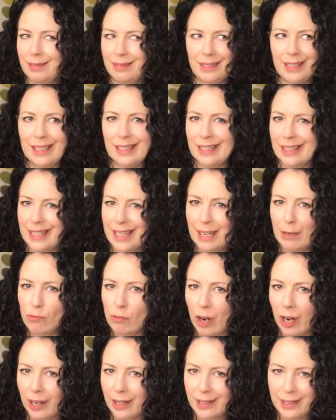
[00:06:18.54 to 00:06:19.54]
didn't seem
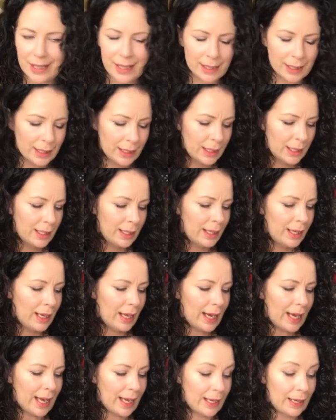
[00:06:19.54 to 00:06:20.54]
right.
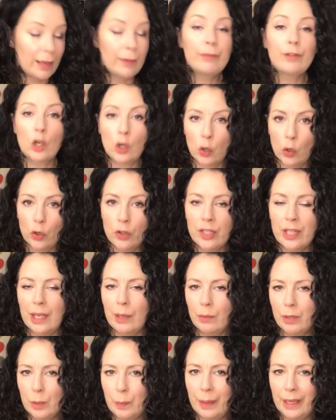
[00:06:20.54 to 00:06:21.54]
And of course,
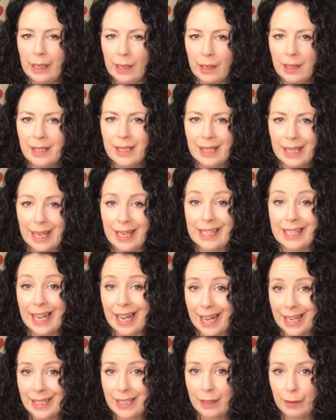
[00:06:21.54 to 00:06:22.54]
it was because they'd
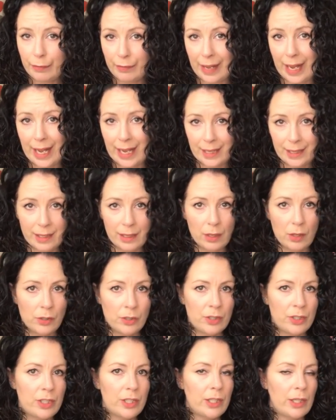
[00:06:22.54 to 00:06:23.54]
added VAT
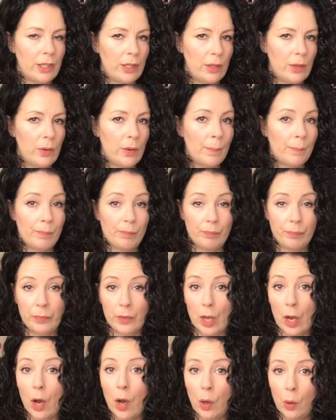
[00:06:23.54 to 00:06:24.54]
onto
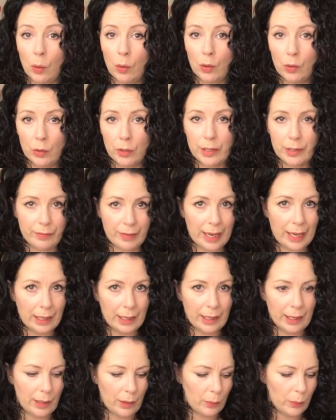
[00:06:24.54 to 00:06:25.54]
the whole order
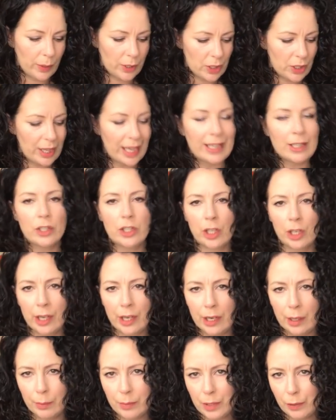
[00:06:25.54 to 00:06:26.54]
value, which then took
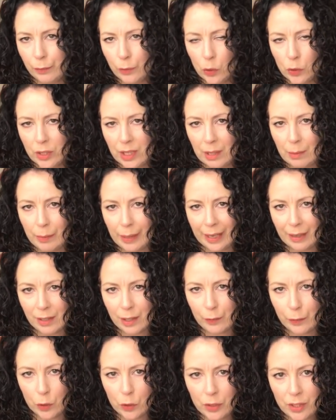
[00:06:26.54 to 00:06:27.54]
it up to
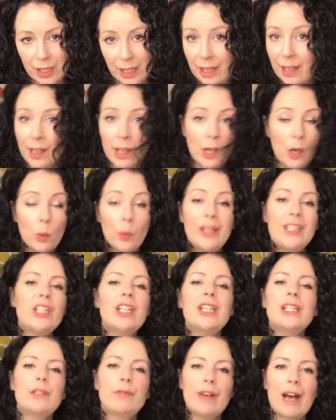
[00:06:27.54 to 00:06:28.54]
£14.40, which
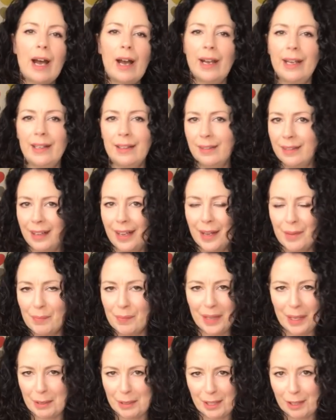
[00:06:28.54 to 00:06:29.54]
is fine.
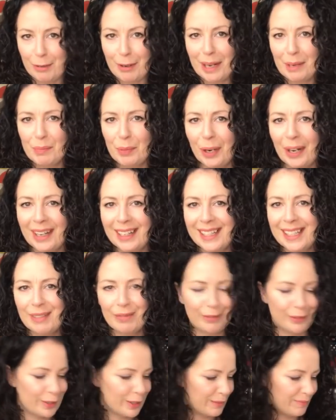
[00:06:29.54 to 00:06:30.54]
It's a great price
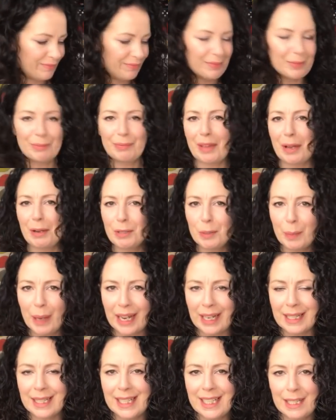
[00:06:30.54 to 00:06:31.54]
for those
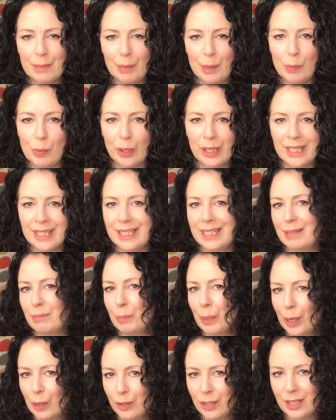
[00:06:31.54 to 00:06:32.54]
patterns to be printed and
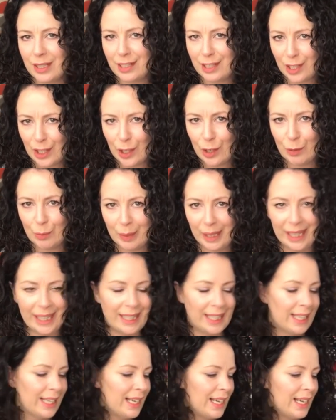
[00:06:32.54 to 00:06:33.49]
posted to me,